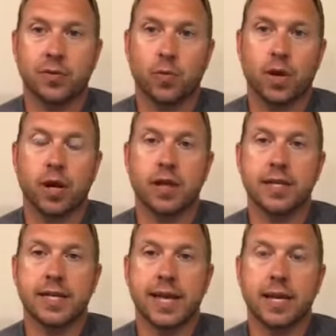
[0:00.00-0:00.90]
what are the
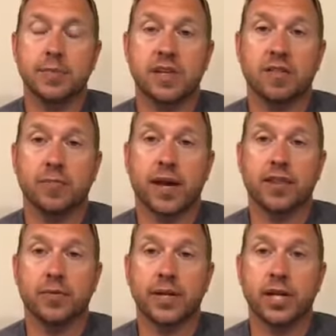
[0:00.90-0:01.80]
names of my
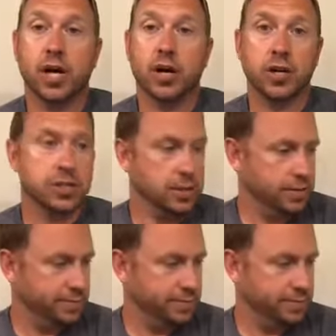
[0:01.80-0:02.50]
3 dogs?